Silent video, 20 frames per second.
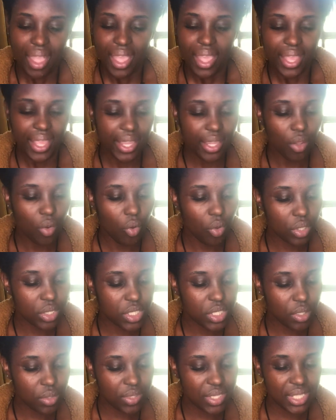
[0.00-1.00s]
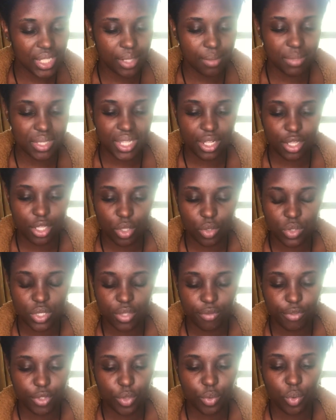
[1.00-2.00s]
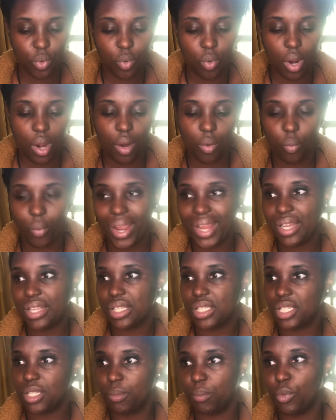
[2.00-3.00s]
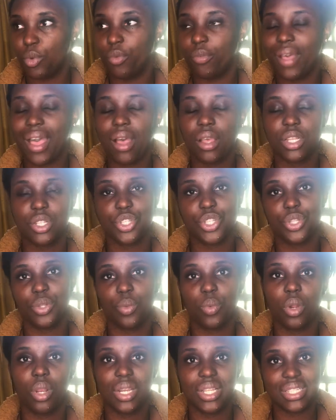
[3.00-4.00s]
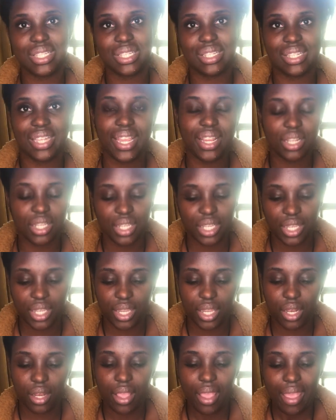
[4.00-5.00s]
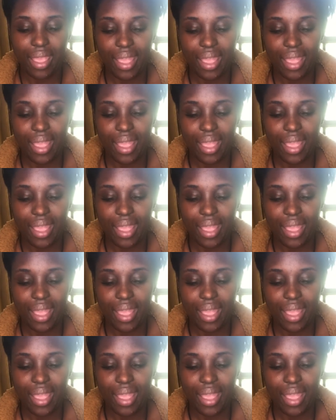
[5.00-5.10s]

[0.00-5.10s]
It also seems that those of you who are waiting to move out into the world and to date again,